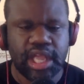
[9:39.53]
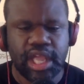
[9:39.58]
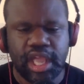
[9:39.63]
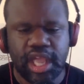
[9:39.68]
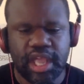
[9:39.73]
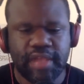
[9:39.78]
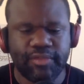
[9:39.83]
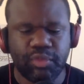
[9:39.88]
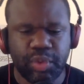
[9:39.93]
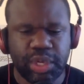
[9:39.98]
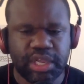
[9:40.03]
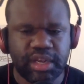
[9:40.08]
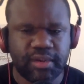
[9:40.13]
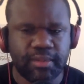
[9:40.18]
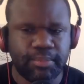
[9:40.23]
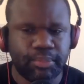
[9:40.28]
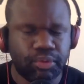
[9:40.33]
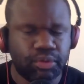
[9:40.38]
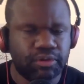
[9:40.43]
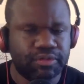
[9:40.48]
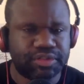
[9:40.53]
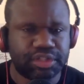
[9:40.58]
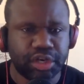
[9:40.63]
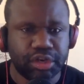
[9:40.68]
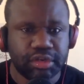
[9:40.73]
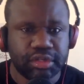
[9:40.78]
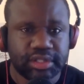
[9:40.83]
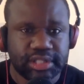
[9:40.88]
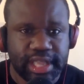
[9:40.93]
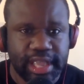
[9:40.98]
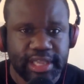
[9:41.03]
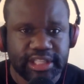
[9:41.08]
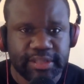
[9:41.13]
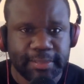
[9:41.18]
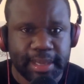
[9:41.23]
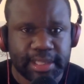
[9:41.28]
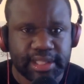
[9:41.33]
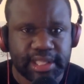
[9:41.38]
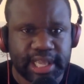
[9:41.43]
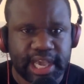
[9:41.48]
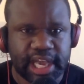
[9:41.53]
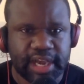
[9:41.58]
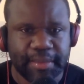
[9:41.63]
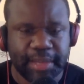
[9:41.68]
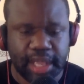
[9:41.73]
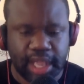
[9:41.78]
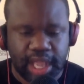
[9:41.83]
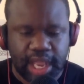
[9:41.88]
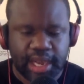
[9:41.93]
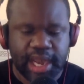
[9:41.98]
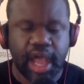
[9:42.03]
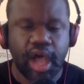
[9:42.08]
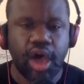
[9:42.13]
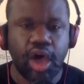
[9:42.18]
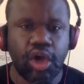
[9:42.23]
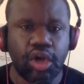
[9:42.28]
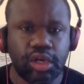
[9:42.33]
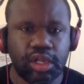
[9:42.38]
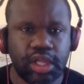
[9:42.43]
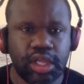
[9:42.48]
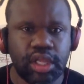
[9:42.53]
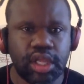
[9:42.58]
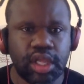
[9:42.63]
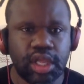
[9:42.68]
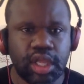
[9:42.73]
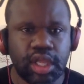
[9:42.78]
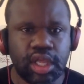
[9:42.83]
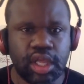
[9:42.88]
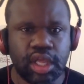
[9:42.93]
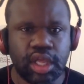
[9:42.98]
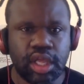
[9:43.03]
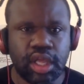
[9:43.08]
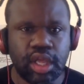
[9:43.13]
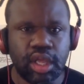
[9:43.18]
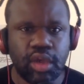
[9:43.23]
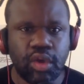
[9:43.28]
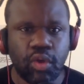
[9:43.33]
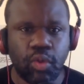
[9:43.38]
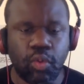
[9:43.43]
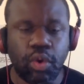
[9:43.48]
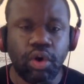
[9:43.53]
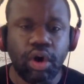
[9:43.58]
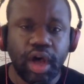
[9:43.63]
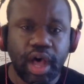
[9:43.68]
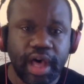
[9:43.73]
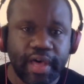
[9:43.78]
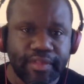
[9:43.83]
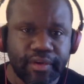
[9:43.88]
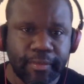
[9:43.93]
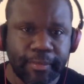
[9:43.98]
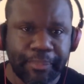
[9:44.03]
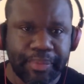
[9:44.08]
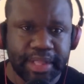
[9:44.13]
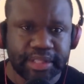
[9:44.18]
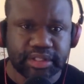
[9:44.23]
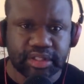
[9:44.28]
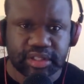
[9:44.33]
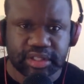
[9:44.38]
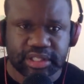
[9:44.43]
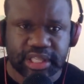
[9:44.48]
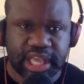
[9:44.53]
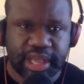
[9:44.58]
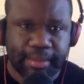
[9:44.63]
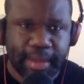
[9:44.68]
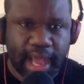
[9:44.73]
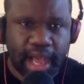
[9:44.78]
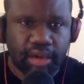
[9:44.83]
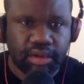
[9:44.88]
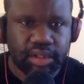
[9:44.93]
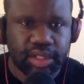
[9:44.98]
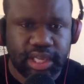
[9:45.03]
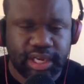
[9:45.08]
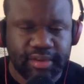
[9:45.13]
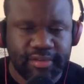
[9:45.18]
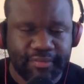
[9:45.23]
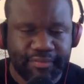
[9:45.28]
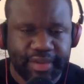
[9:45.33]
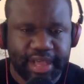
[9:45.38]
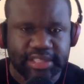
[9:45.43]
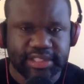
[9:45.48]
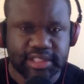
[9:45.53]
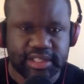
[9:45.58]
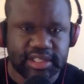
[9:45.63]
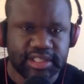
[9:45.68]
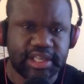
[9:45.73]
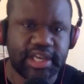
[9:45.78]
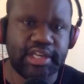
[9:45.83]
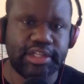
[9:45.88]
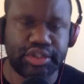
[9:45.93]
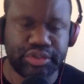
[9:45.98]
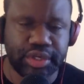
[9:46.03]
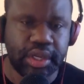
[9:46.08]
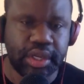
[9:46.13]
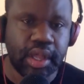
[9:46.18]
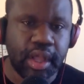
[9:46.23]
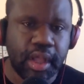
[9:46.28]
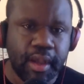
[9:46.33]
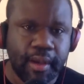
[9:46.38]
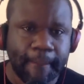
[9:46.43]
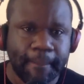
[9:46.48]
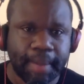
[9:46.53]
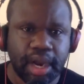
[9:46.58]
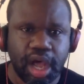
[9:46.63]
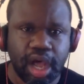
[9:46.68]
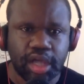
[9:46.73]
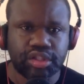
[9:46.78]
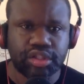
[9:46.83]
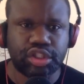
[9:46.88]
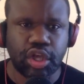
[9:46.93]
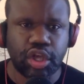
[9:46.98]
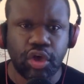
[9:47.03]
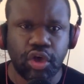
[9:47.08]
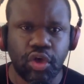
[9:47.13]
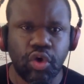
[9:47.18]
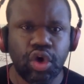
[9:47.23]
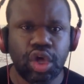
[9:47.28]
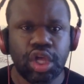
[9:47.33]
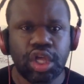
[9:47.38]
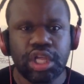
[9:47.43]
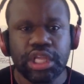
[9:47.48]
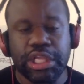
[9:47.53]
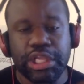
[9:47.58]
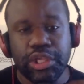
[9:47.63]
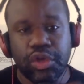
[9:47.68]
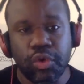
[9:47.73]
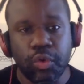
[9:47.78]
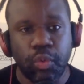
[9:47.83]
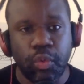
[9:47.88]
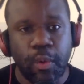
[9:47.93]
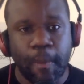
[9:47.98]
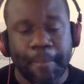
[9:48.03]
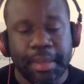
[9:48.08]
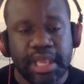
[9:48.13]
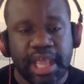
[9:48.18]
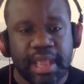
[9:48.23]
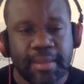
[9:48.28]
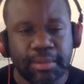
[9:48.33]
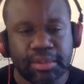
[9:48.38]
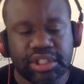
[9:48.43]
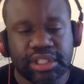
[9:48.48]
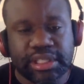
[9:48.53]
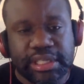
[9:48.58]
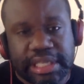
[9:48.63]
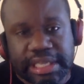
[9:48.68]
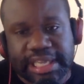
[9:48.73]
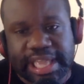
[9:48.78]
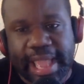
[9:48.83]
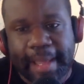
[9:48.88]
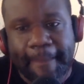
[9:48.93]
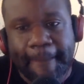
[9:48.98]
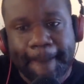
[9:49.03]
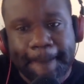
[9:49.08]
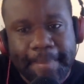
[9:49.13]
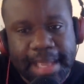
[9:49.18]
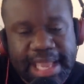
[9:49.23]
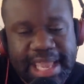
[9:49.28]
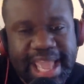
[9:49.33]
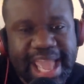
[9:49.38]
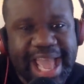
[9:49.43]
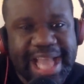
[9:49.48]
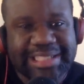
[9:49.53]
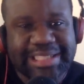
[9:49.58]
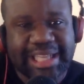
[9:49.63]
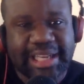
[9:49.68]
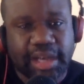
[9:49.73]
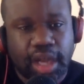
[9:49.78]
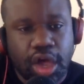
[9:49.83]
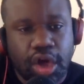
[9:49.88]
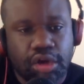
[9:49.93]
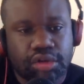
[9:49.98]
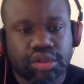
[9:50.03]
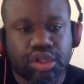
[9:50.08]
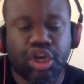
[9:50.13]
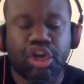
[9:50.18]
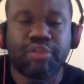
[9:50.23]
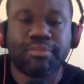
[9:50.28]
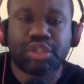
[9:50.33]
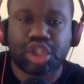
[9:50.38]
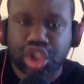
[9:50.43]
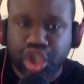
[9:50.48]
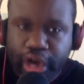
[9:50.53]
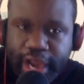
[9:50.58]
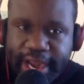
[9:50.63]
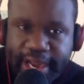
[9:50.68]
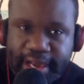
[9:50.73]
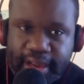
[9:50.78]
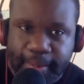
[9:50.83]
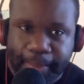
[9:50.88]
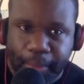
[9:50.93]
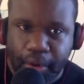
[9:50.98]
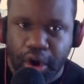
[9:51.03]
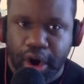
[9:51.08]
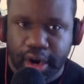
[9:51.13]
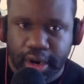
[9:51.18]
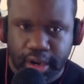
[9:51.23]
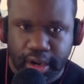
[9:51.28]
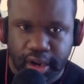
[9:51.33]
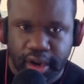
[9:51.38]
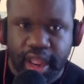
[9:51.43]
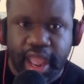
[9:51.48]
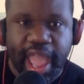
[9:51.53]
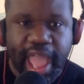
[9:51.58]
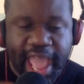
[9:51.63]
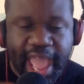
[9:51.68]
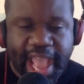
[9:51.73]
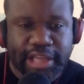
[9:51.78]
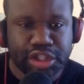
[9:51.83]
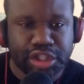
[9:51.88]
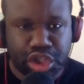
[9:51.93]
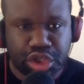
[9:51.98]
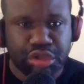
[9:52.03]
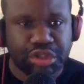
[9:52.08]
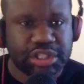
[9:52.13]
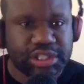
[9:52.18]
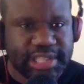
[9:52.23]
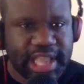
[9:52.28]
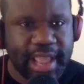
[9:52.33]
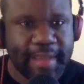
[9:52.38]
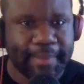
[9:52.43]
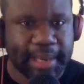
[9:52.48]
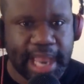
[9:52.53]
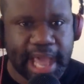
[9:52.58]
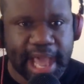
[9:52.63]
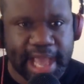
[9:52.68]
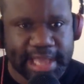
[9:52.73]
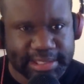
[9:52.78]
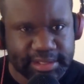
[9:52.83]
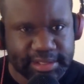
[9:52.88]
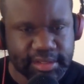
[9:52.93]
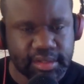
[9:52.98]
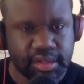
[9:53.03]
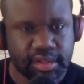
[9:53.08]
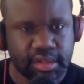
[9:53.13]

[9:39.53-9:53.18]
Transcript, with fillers: If we can improve certain things about the economy, not only will other businesses come out and invest in this country, but also you will be able to look at me as a long term trading partner as you stabilize.